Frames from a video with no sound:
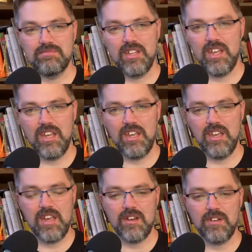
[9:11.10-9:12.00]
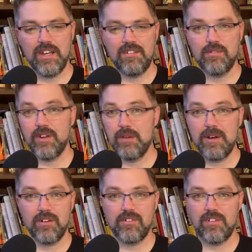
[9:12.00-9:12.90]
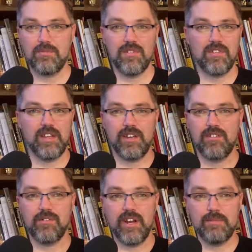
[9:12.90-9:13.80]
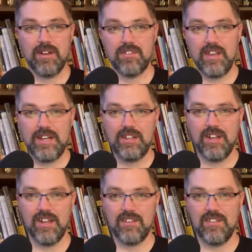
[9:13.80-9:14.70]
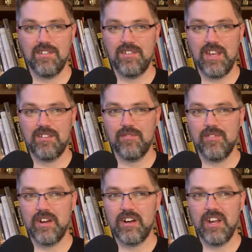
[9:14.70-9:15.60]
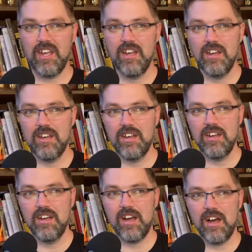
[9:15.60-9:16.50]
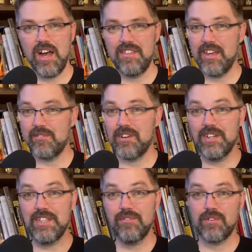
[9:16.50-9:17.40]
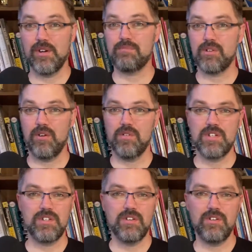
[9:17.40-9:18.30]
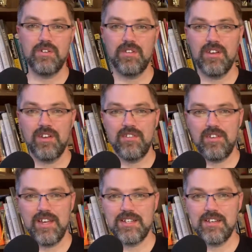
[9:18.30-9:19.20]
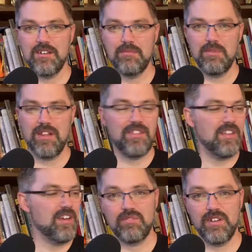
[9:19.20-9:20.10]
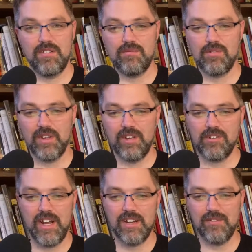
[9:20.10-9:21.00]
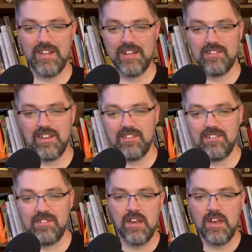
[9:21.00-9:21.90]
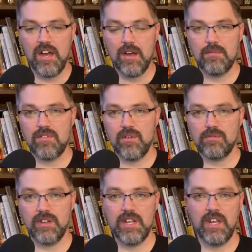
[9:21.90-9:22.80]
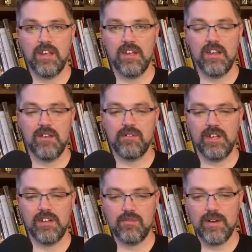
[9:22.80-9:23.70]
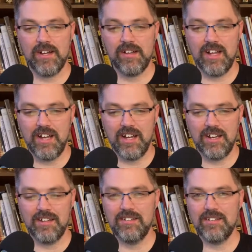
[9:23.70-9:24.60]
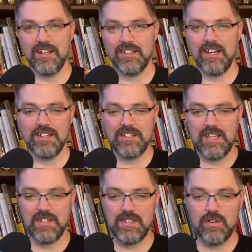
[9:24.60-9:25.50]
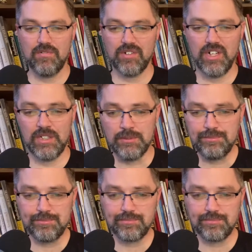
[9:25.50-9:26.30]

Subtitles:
you know, likes to read about Christmas and likes to read about Santa Claus, this takes a very, I think, a very different approach to the Santa myth. It's really creative in that sense. So it really does well on content overall.